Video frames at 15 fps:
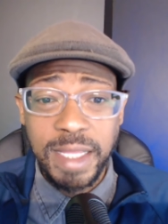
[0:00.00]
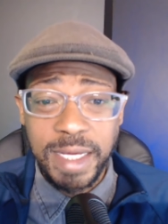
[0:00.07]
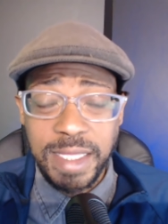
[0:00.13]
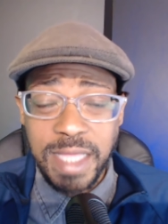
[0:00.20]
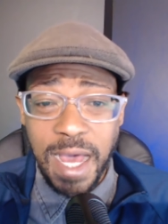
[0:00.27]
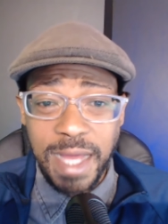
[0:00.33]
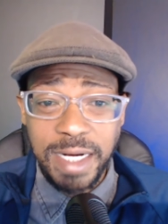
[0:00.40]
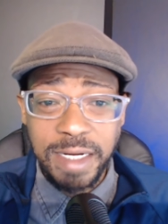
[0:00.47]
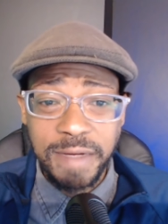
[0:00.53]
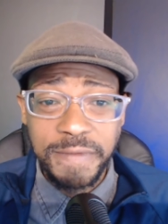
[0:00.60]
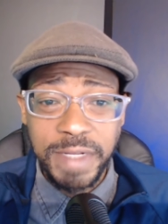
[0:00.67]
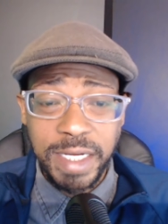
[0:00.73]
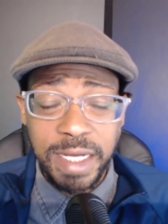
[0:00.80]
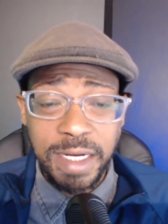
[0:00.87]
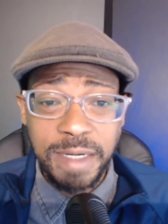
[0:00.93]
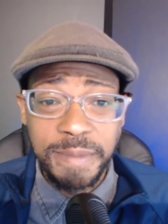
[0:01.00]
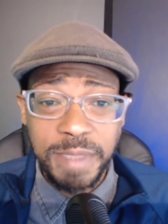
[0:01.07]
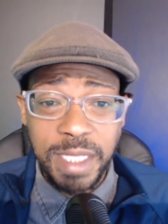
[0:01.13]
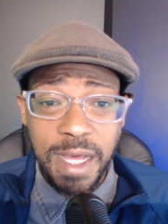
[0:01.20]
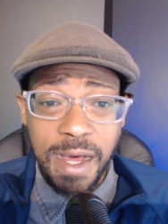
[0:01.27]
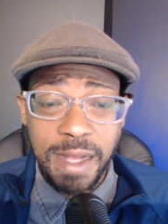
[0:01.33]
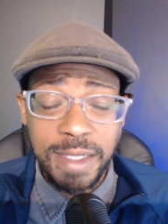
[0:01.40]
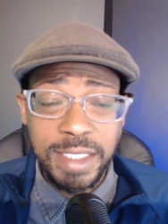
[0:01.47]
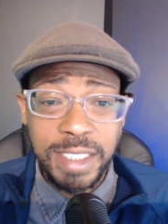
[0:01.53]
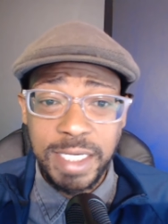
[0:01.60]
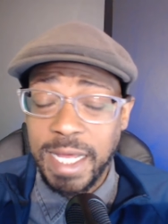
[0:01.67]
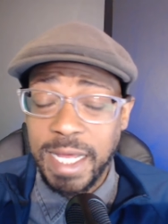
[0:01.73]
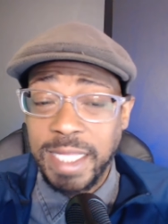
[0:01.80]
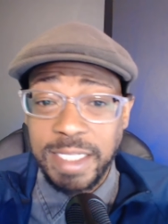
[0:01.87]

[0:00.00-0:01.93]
the, the idea of the kingdom theology,